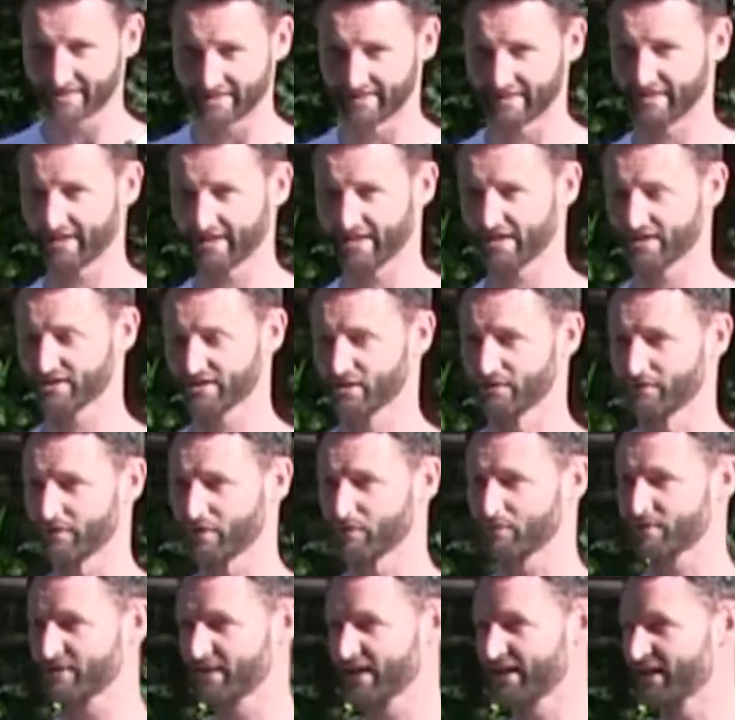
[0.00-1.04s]
there, okay? So if
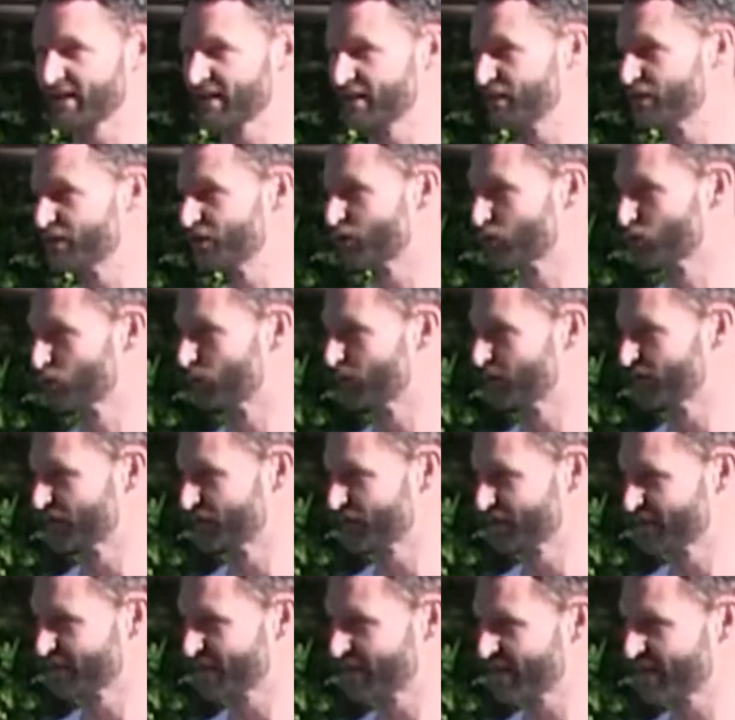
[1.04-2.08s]
I'm standing in a neutral
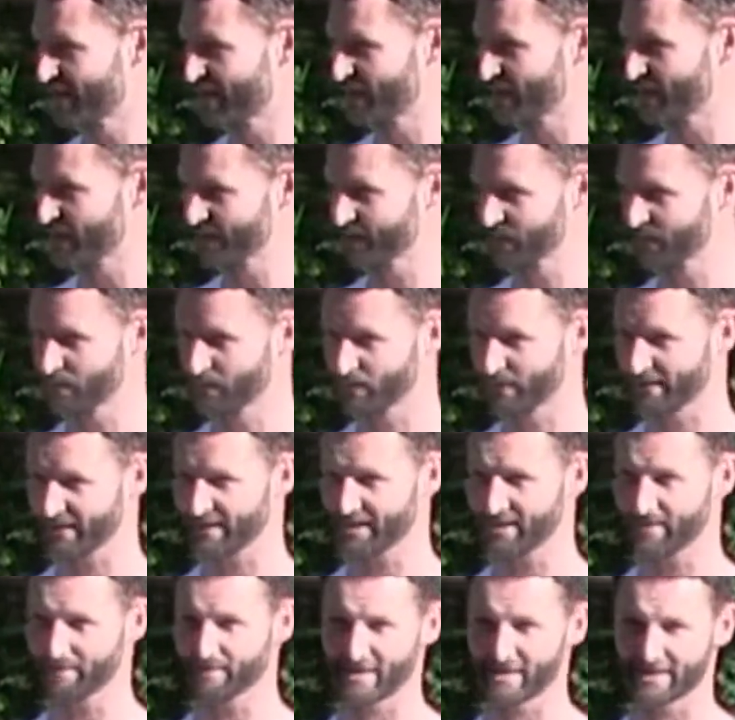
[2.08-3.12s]
position now, we want to
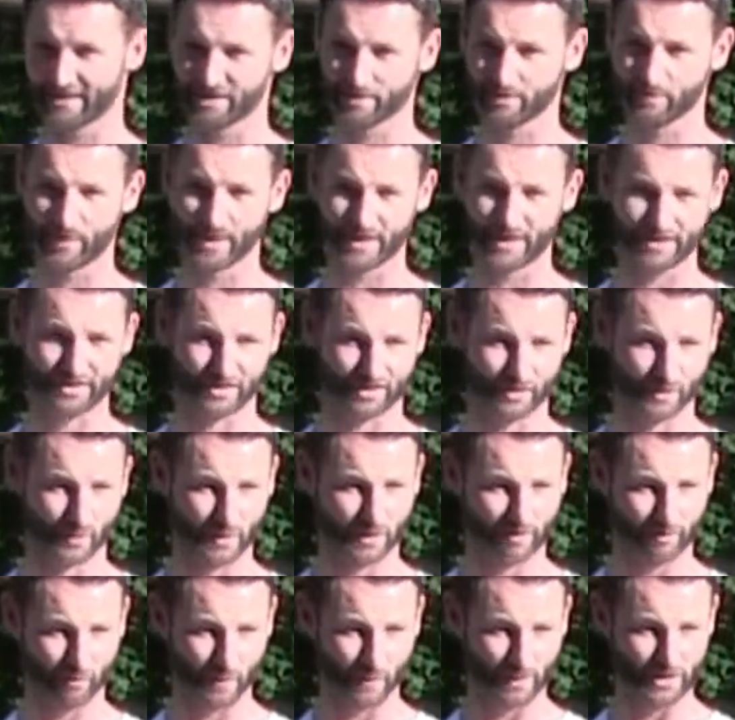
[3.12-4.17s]
keep that space. So
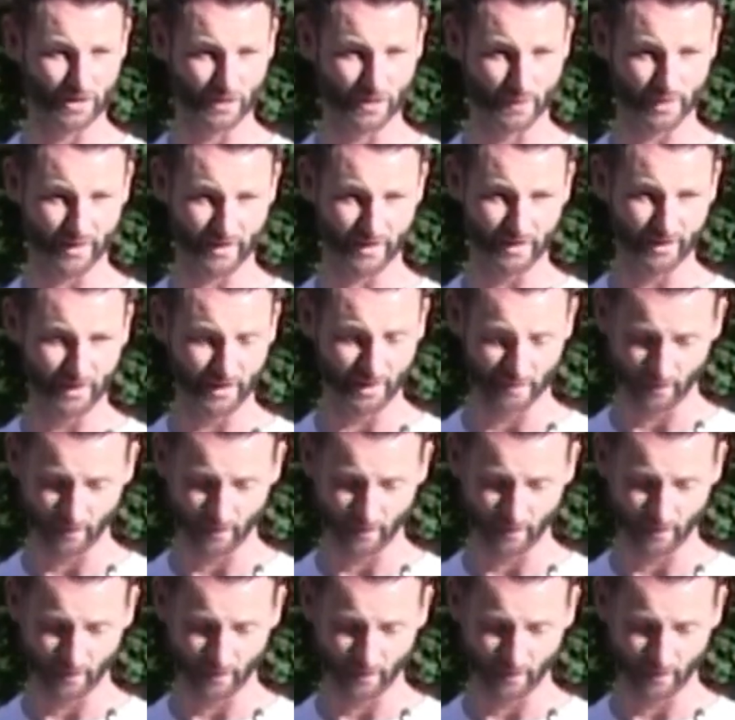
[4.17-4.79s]
whatever we're doing,